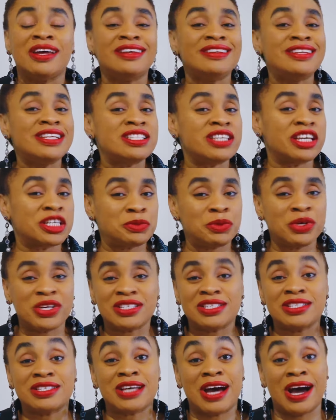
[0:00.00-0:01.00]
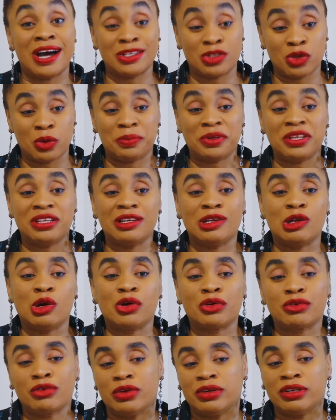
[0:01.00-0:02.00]
These experiences add up in the
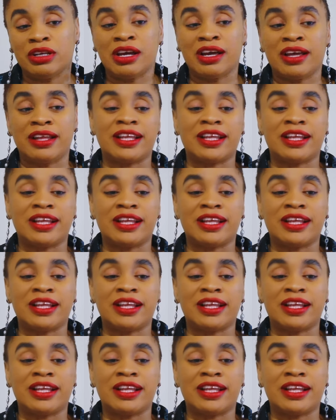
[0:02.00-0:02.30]
long run.